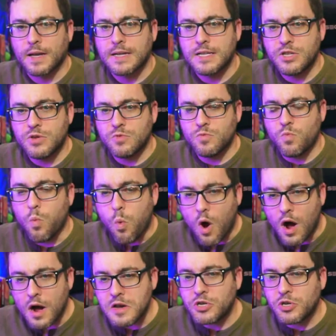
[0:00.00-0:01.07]
you
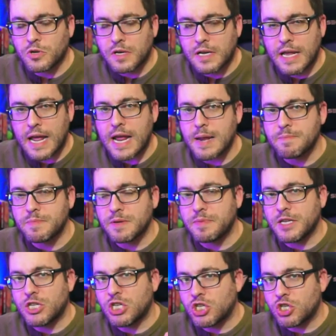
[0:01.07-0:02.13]
want your game to
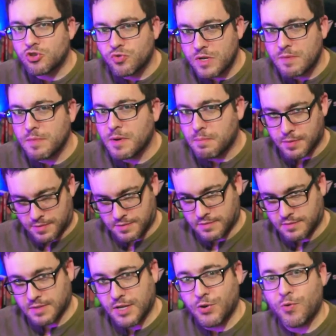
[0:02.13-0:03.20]
be
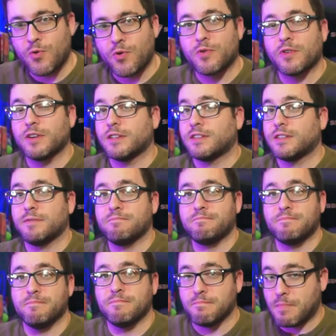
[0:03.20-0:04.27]
streamable in order
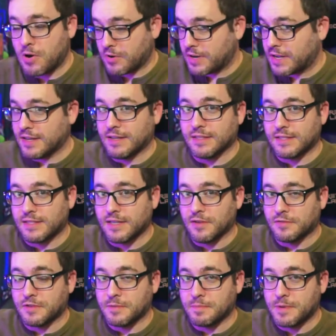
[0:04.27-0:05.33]
to market
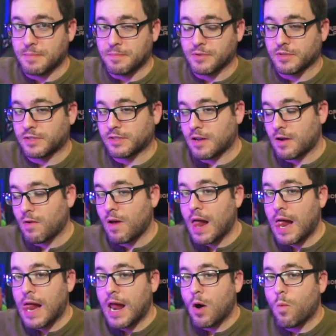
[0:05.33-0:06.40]
itself to people. So
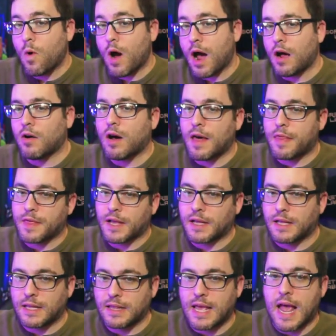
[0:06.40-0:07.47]
while I
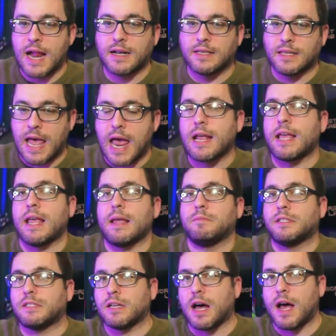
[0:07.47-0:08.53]
think that that
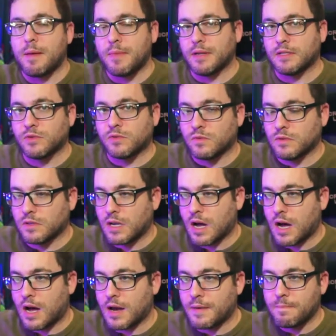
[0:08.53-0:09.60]
game's time has
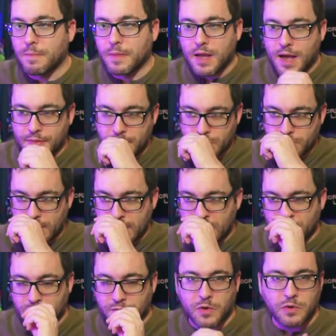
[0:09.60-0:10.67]
gone, I think right
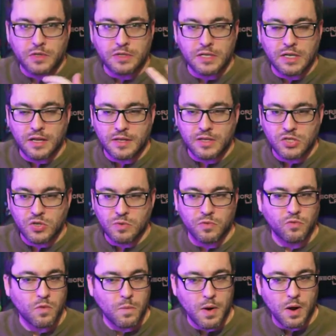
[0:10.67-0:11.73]
now they're focusing on the Super
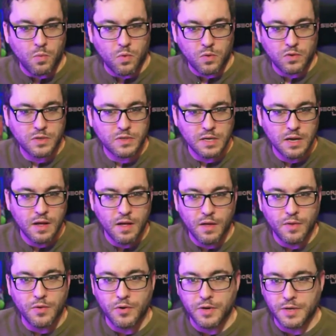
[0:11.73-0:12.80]
Robot Wars
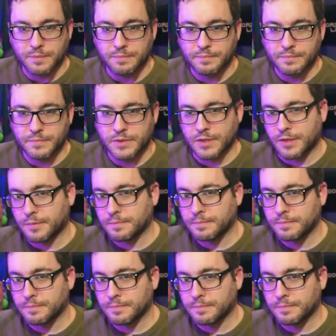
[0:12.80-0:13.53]
30. So,